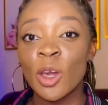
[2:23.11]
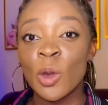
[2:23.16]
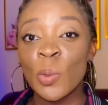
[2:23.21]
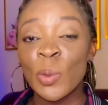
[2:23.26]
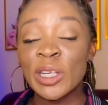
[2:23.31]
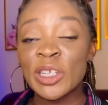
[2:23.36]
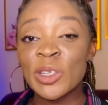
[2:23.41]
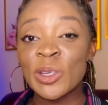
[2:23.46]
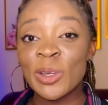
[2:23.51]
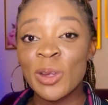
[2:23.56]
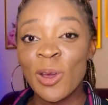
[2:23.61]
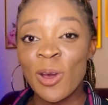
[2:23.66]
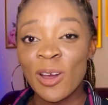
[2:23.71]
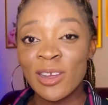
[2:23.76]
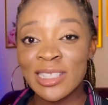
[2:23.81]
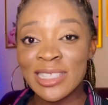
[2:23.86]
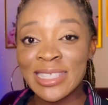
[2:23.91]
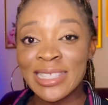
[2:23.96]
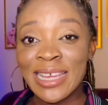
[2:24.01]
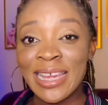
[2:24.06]
which should
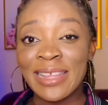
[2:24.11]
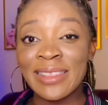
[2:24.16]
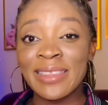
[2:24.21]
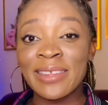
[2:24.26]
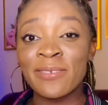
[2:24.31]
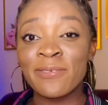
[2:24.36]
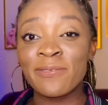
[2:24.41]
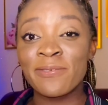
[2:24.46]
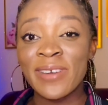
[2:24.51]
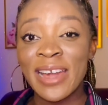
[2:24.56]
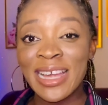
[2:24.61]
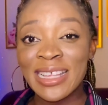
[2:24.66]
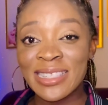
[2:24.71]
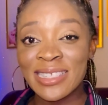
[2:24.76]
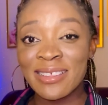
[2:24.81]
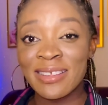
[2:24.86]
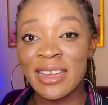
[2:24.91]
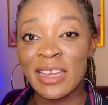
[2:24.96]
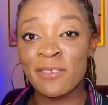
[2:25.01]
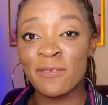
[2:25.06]
contain the
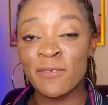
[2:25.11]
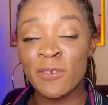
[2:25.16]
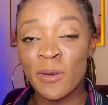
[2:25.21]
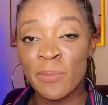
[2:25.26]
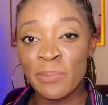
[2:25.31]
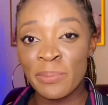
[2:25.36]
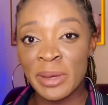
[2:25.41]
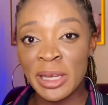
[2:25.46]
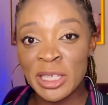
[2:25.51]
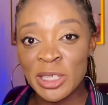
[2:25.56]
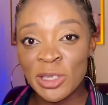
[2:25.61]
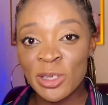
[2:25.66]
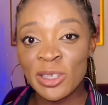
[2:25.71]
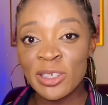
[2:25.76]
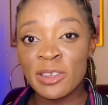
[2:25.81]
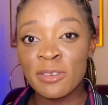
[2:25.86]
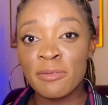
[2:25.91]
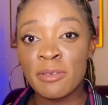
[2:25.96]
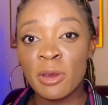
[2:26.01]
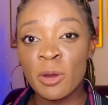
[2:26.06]
vital
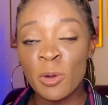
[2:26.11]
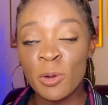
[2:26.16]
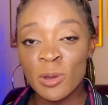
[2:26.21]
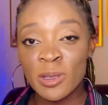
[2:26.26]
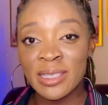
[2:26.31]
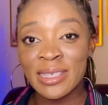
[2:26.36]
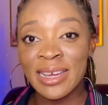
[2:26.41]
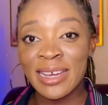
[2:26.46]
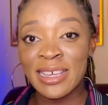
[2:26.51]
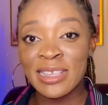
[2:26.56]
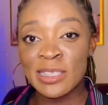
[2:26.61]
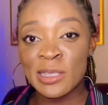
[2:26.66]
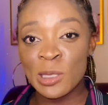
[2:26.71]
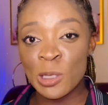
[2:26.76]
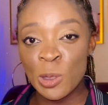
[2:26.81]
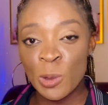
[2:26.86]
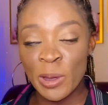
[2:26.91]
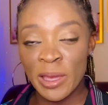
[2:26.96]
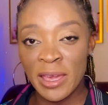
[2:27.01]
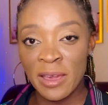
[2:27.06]
information the recruiter is
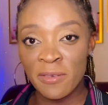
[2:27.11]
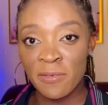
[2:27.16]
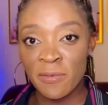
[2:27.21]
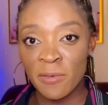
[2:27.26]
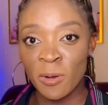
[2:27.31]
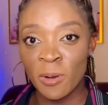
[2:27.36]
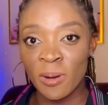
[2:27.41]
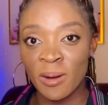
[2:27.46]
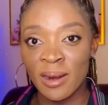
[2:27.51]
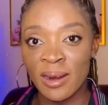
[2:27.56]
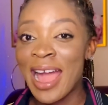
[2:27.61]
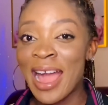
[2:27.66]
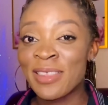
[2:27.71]
looking for.